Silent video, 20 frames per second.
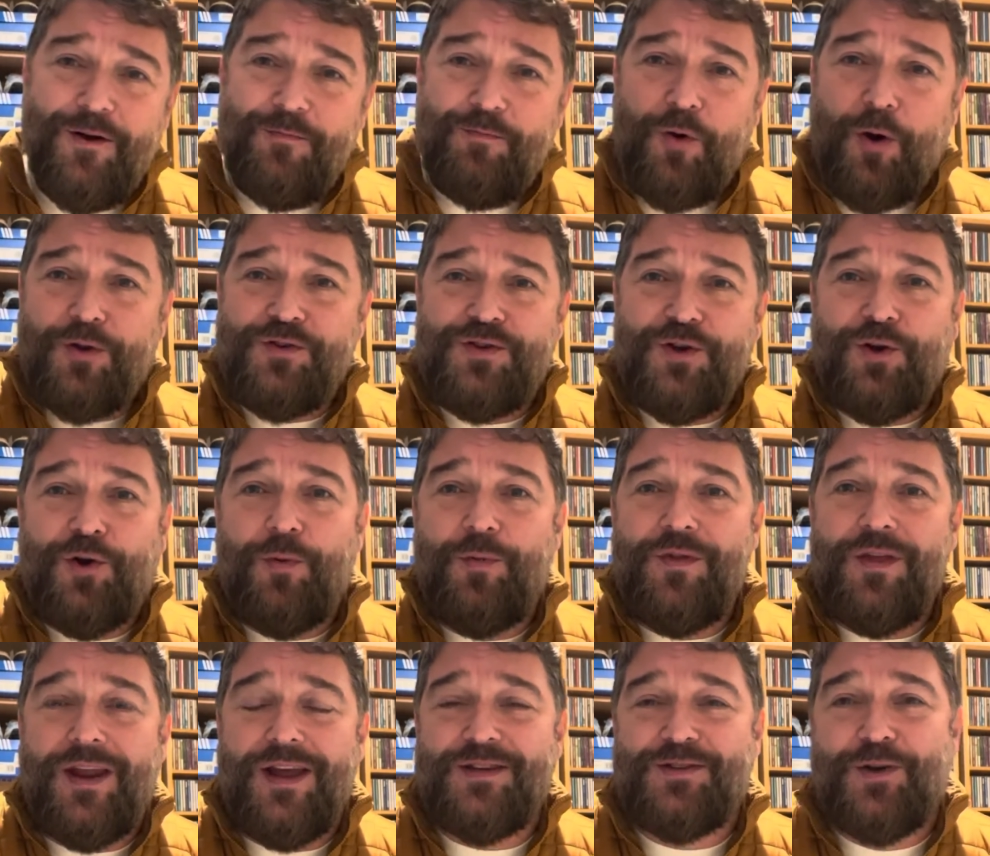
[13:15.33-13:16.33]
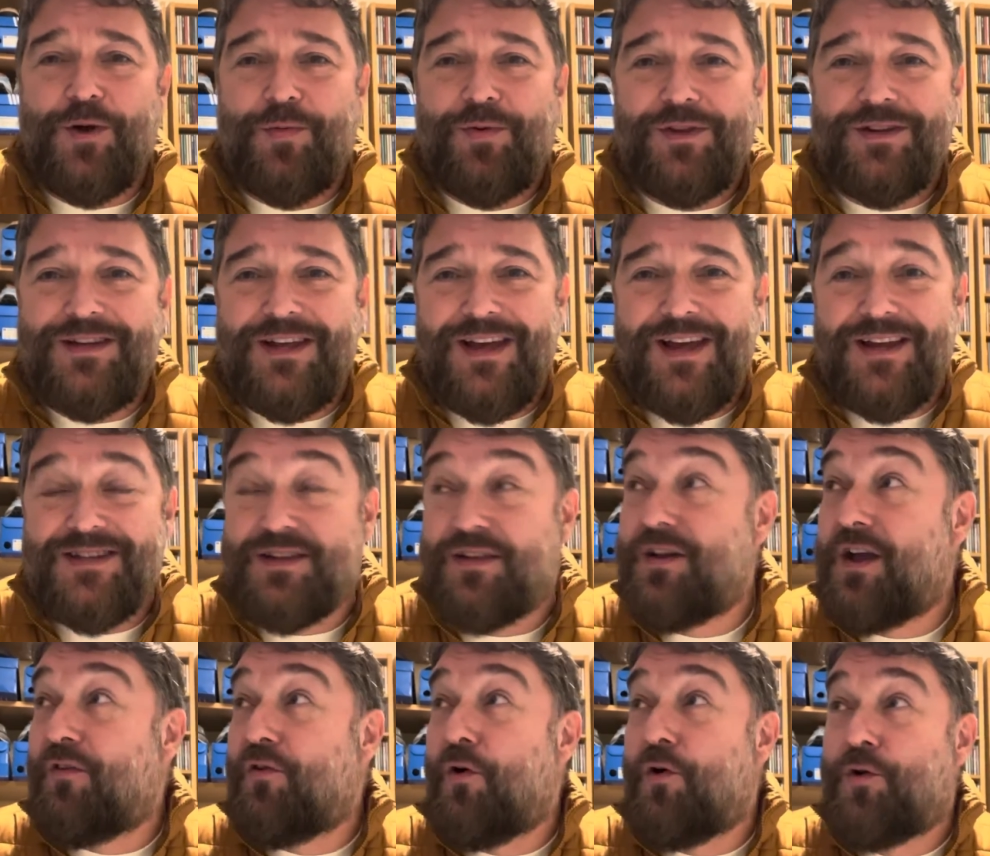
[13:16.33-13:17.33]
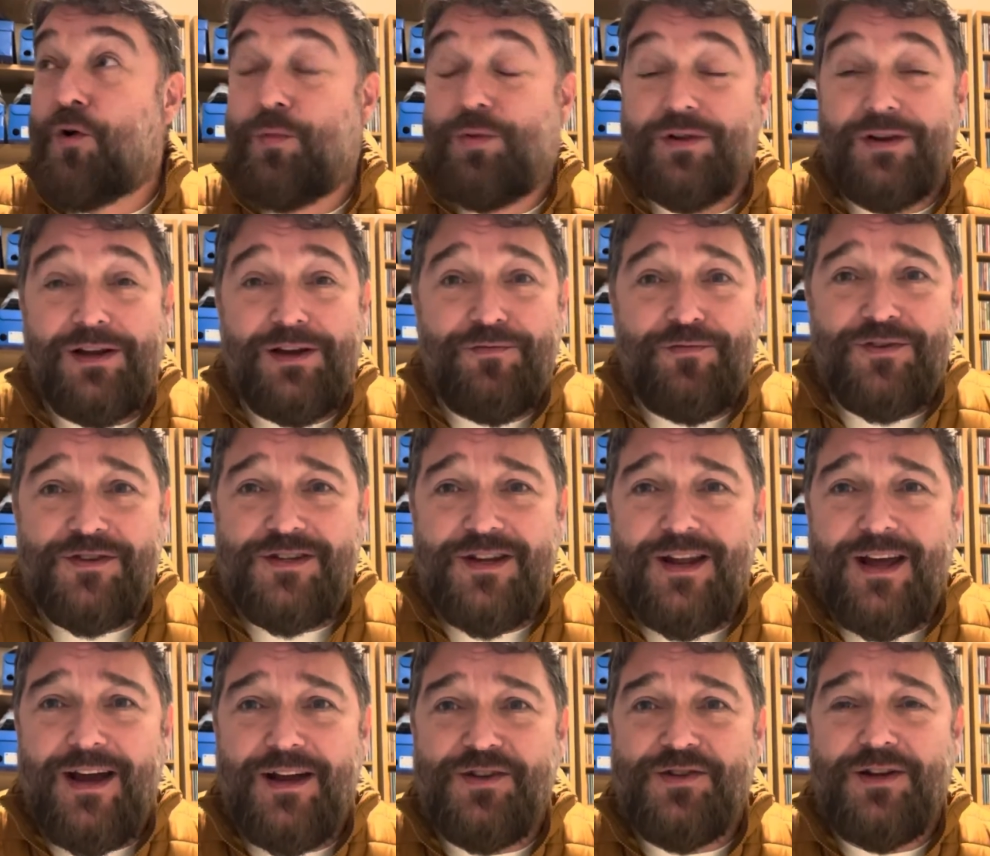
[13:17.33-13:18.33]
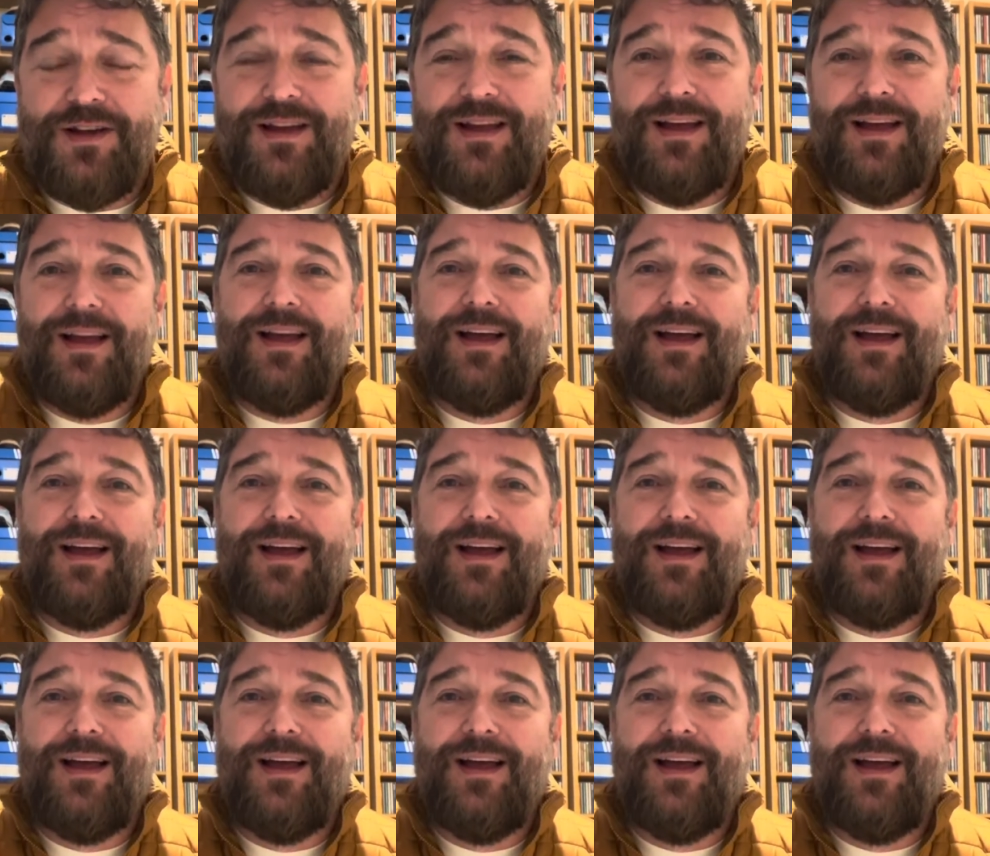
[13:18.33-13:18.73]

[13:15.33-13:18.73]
More to come in the next couple of days. I think I've got a couple of deliveries today actually.